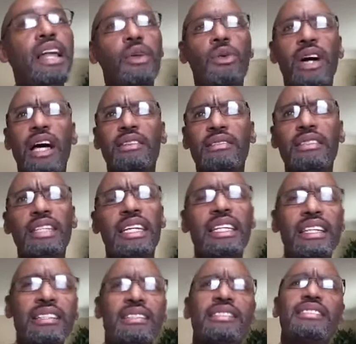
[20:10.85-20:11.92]
And when I was looking
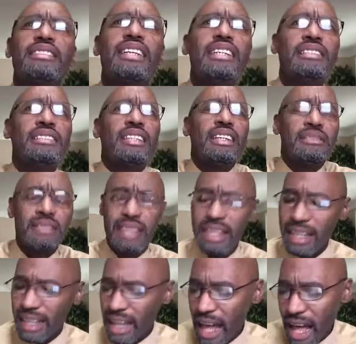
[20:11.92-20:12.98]
at this lesson, I was
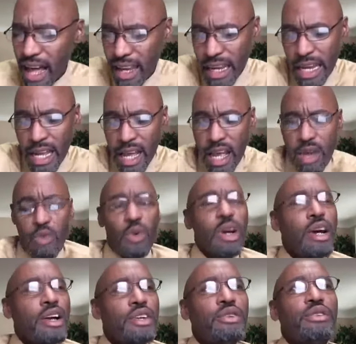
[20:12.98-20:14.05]
like, God, where
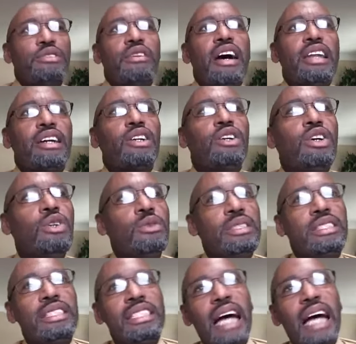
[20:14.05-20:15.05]
are you trying to go with this?